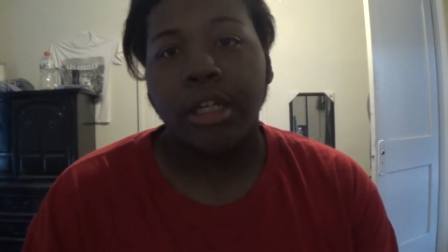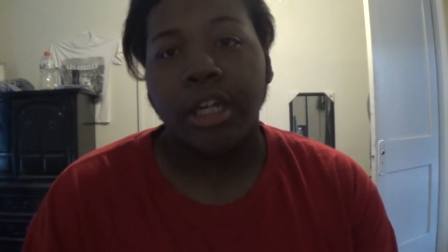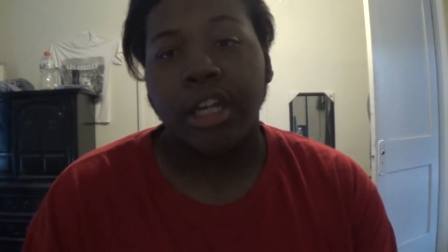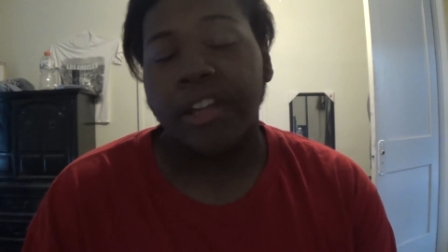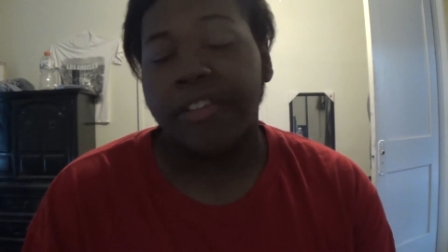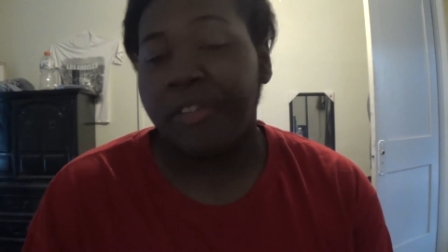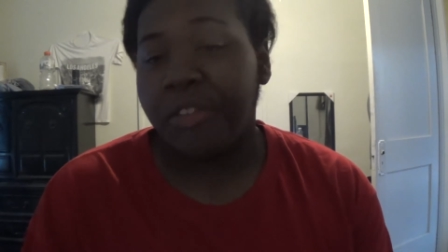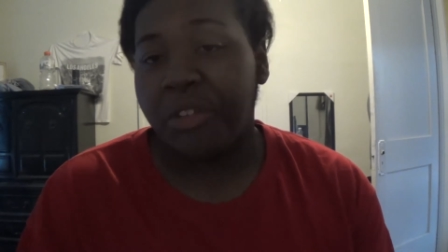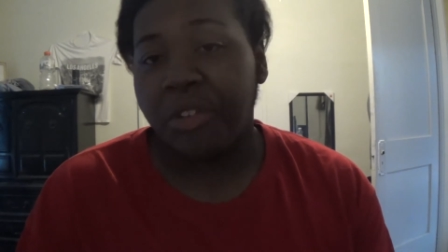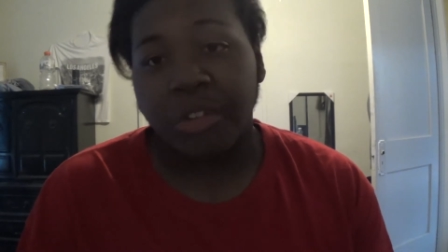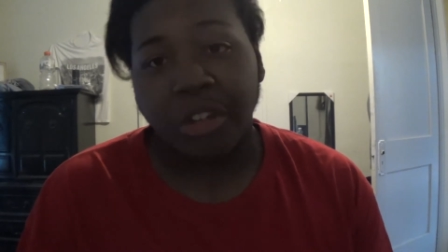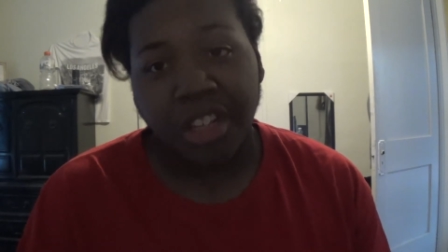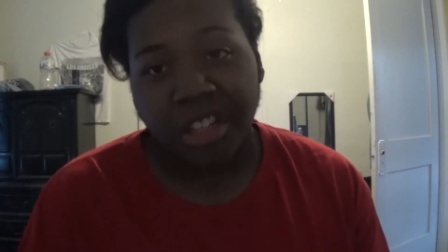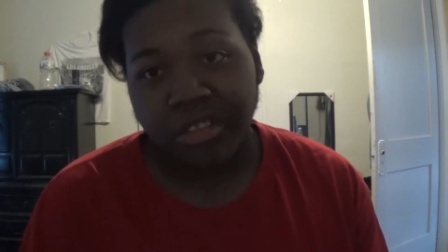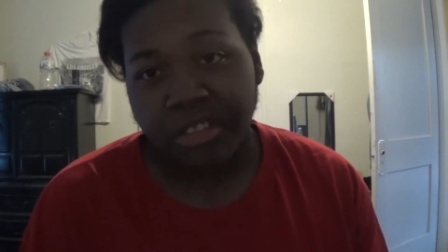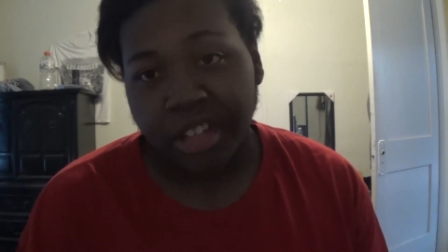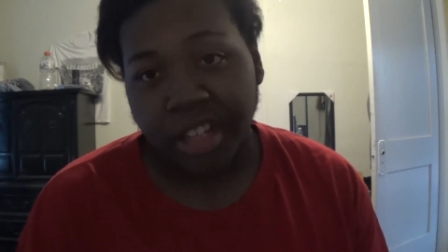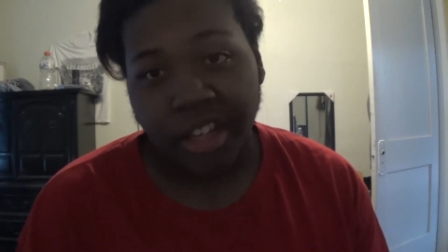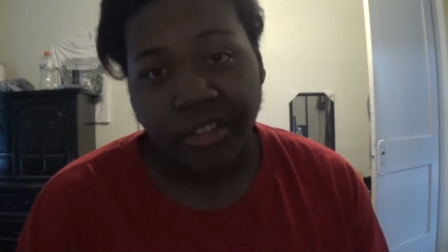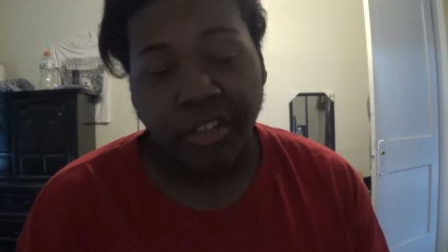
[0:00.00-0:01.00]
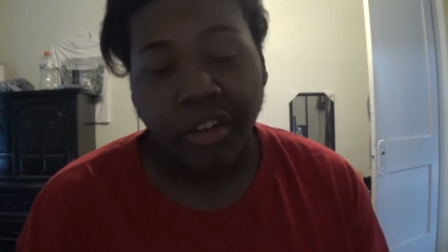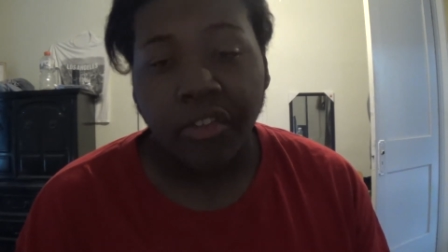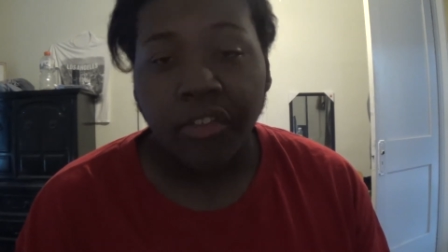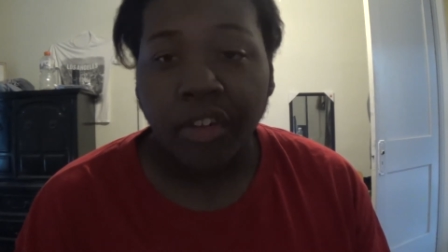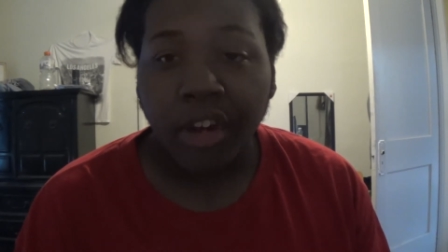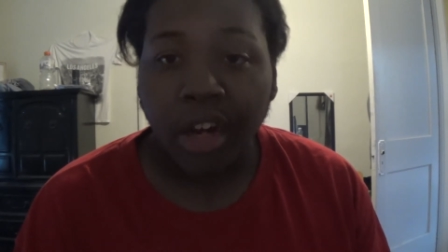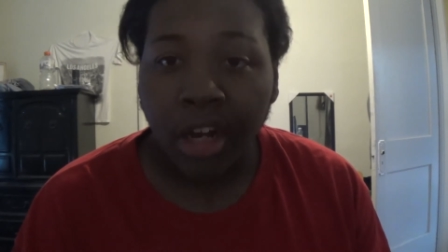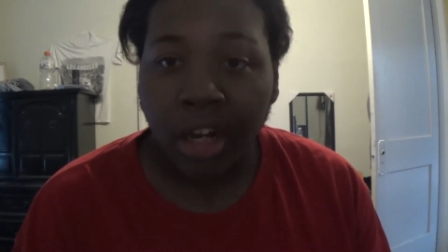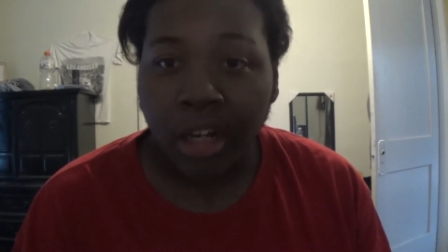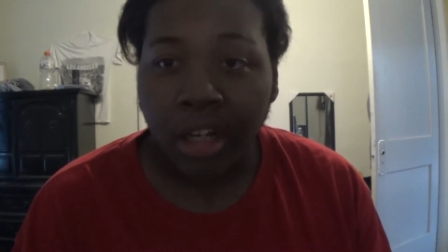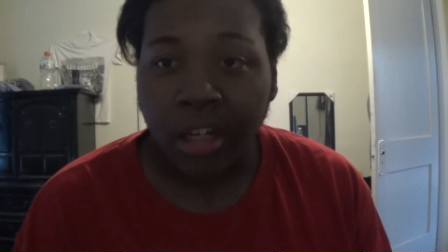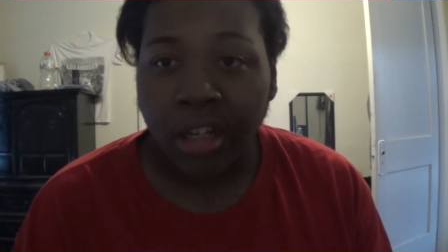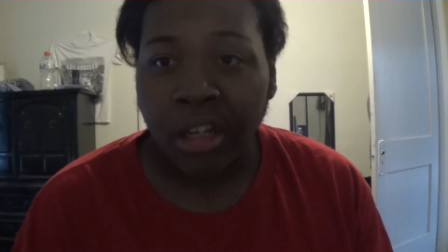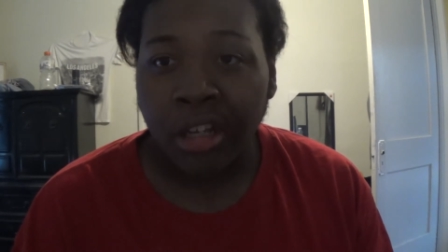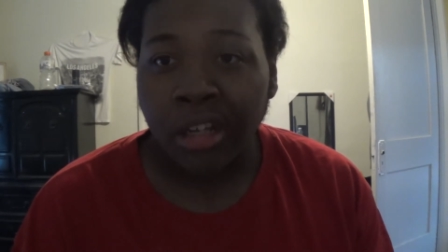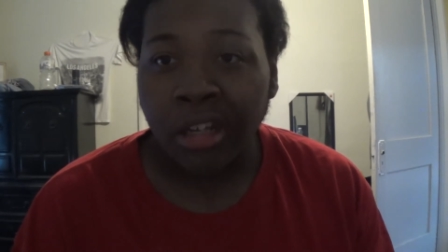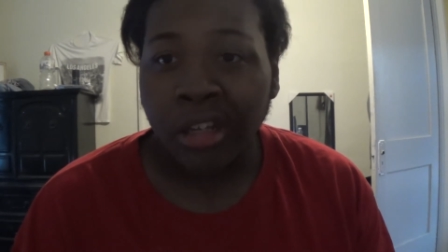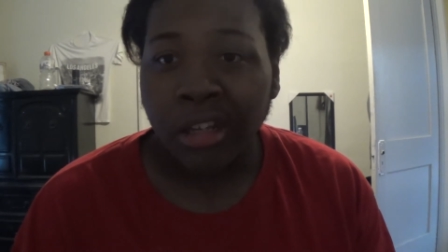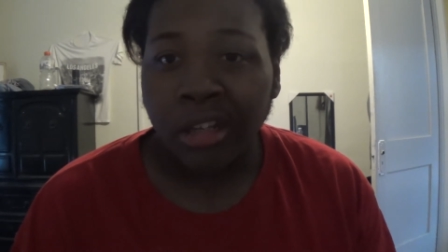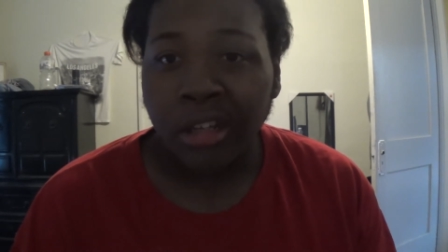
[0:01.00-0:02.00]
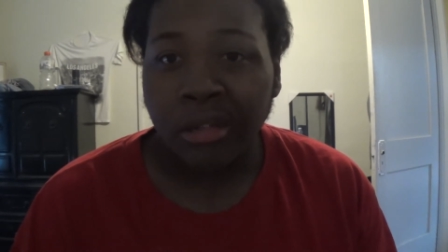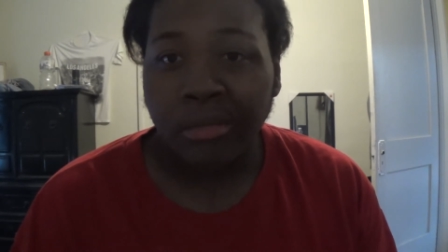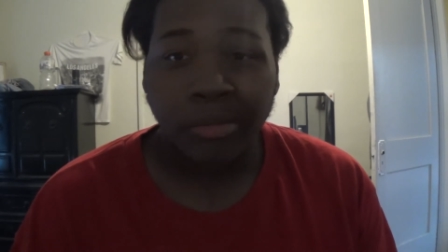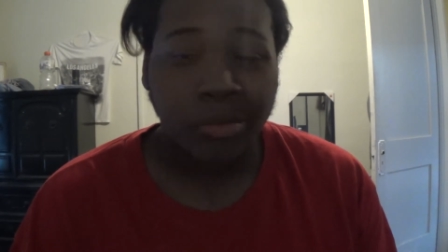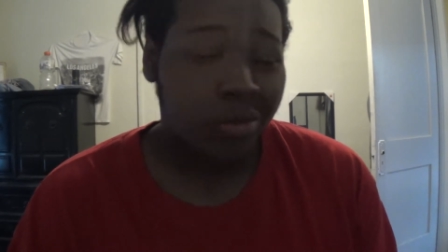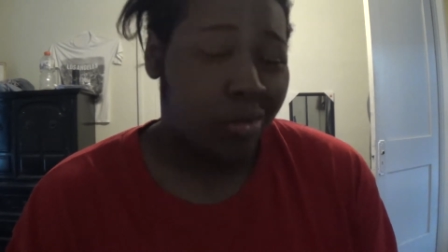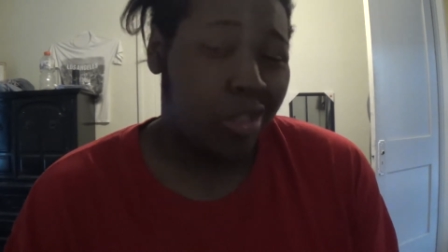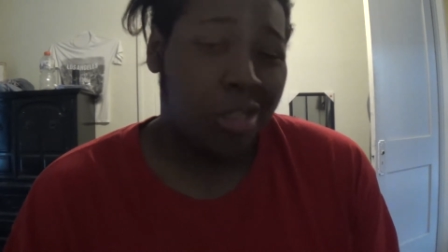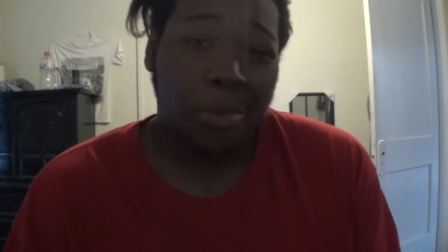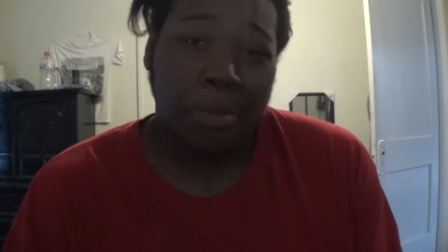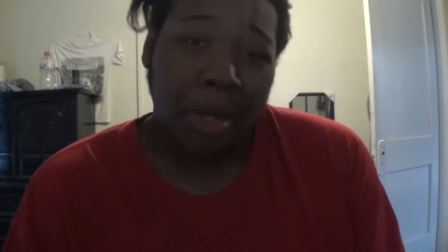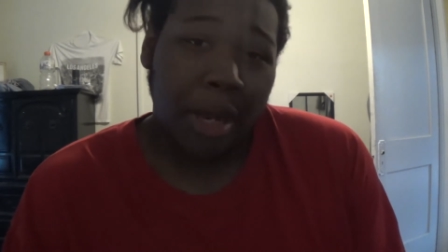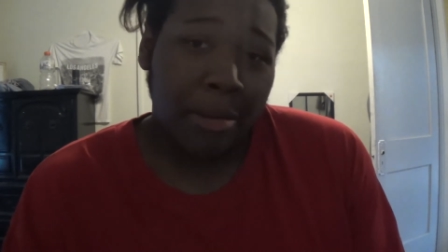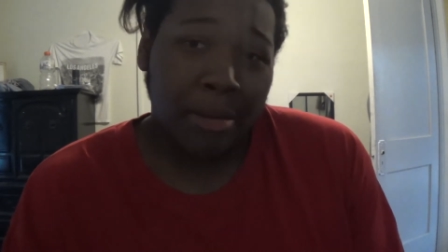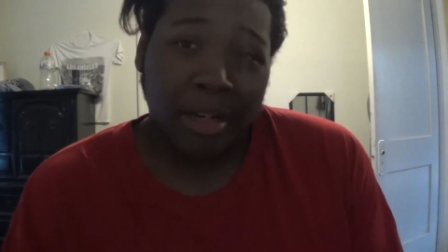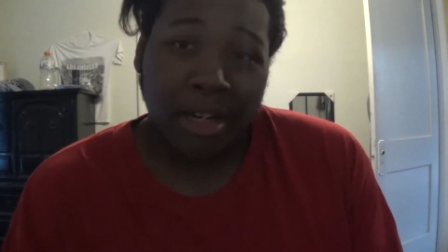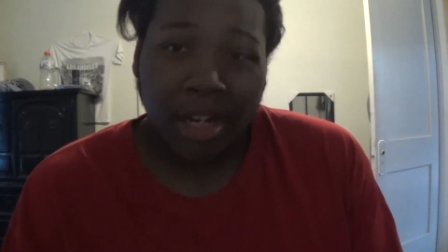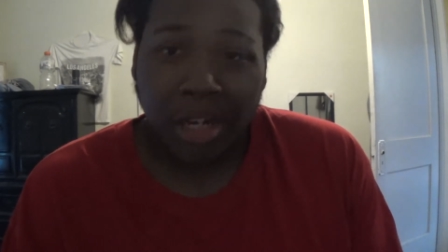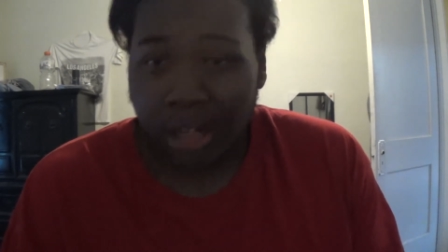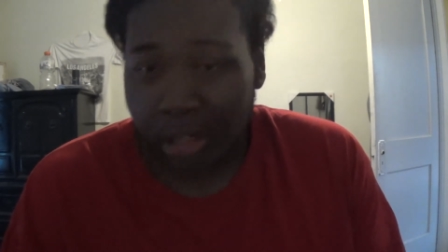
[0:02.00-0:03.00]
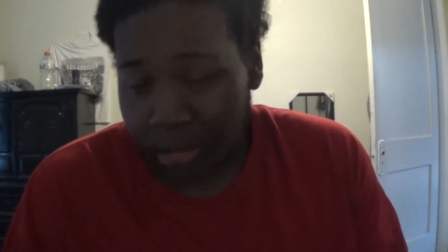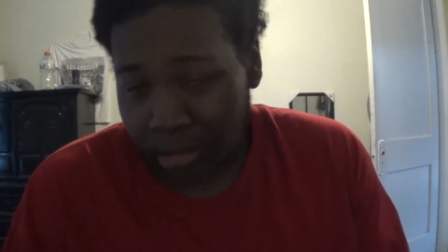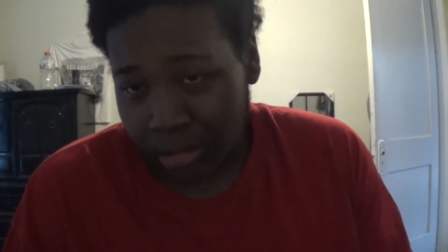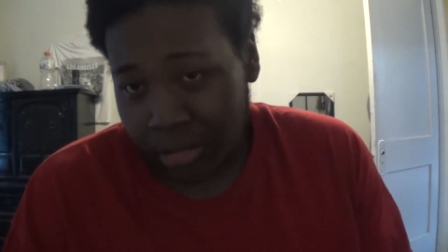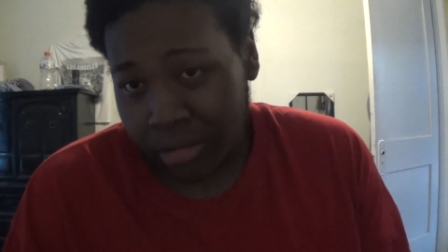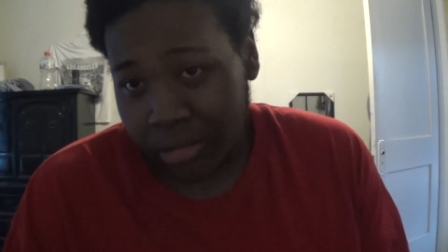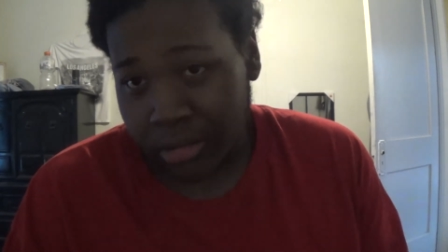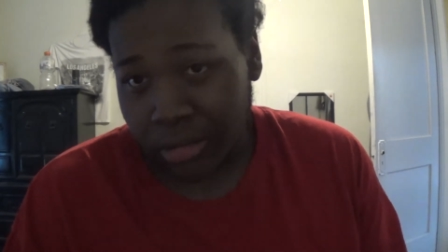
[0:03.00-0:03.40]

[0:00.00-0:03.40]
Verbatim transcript: if you even give a fuck, which you probably don't,